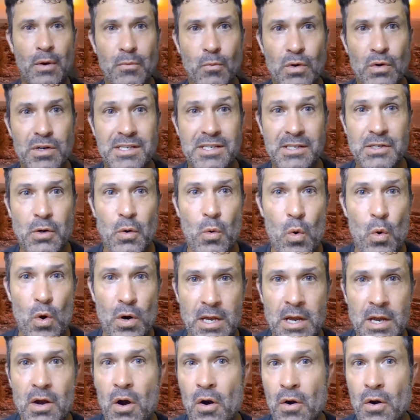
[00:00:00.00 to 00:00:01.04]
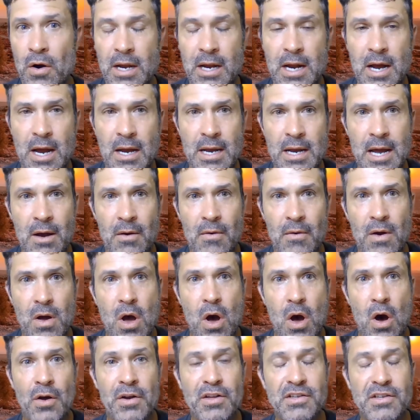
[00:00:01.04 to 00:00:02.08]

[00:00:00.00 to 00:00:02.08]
we're, we're still working, Ari and I now,